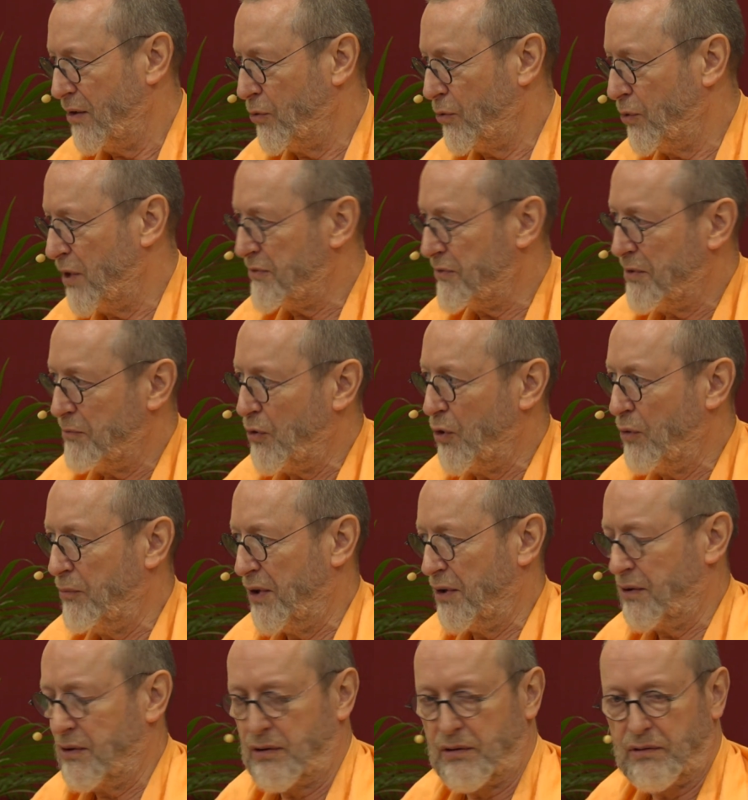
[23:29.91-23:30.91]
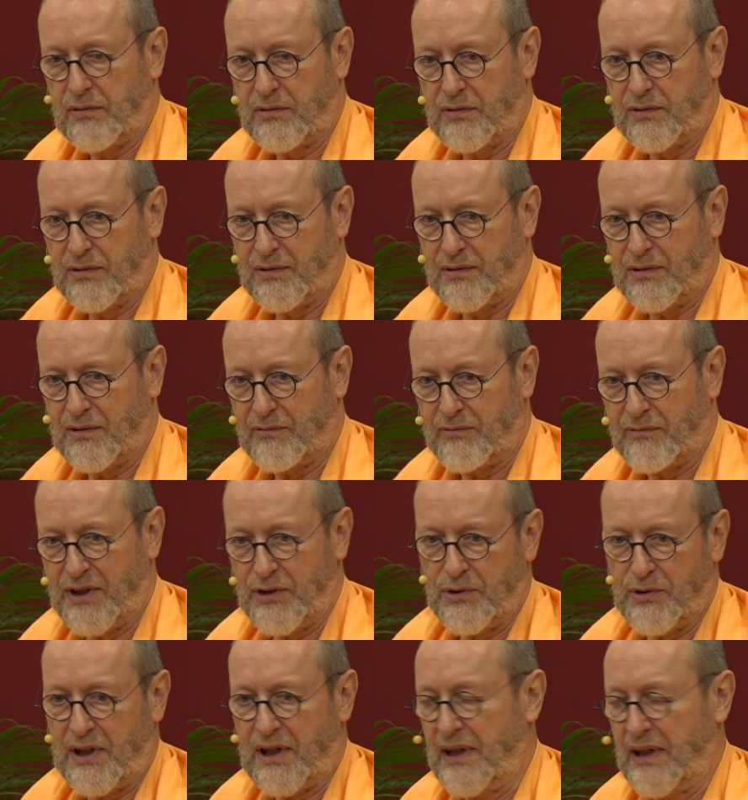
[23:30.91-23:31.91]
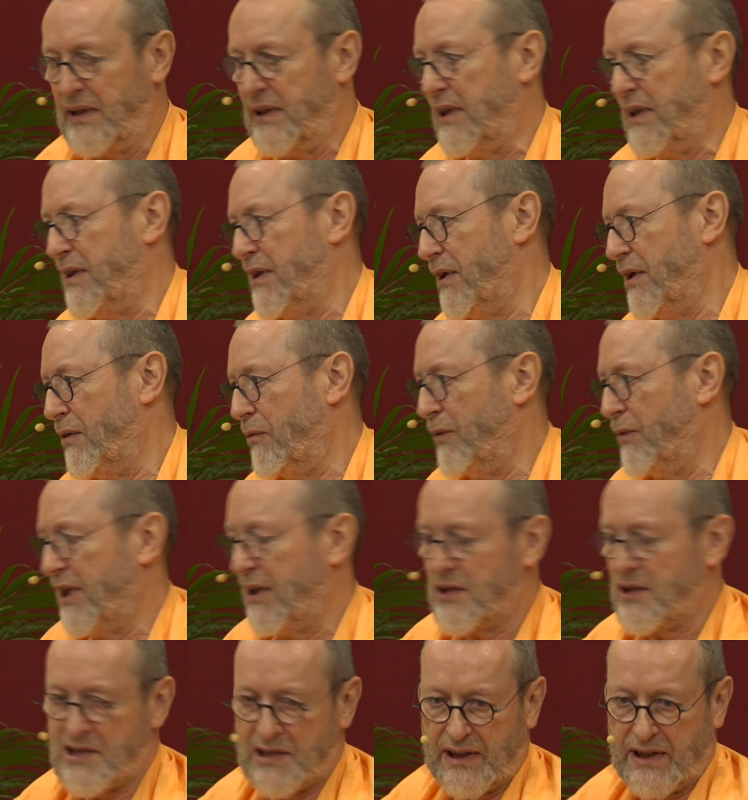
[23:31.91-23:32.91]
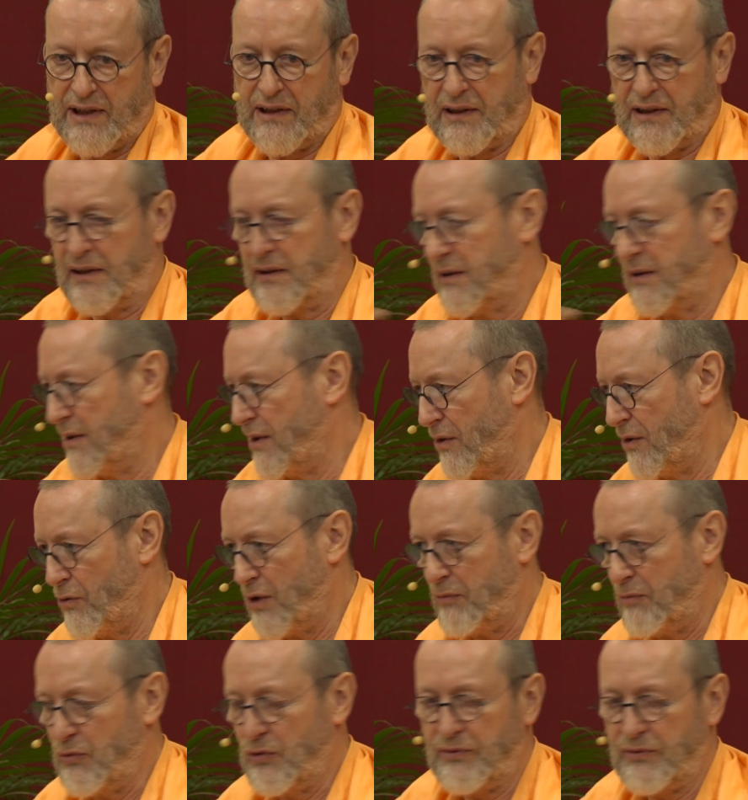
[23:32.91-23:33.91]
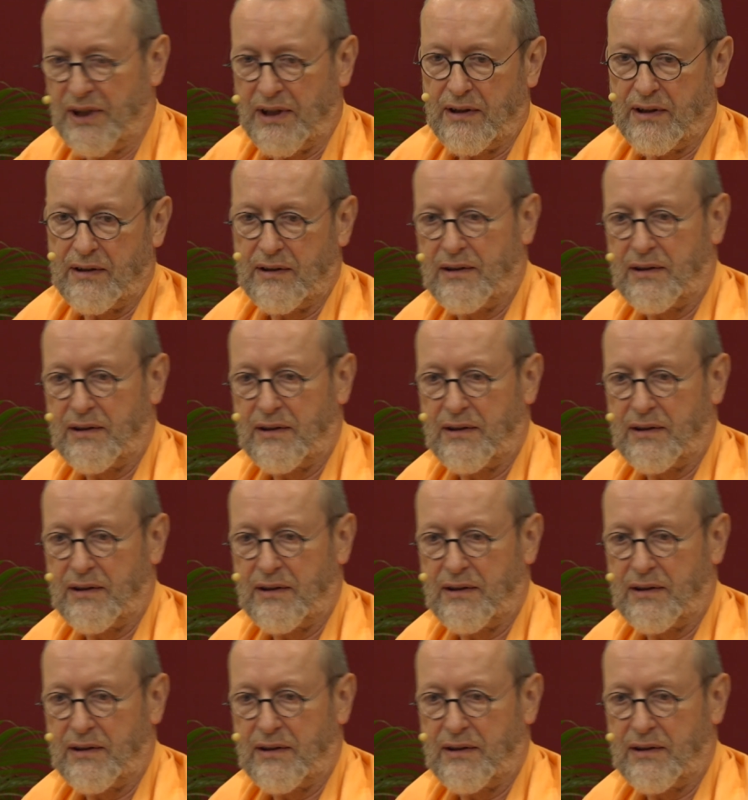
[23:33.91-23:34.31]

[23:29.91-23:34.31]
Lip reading: to every moment when you are in the wakened state and you are moving.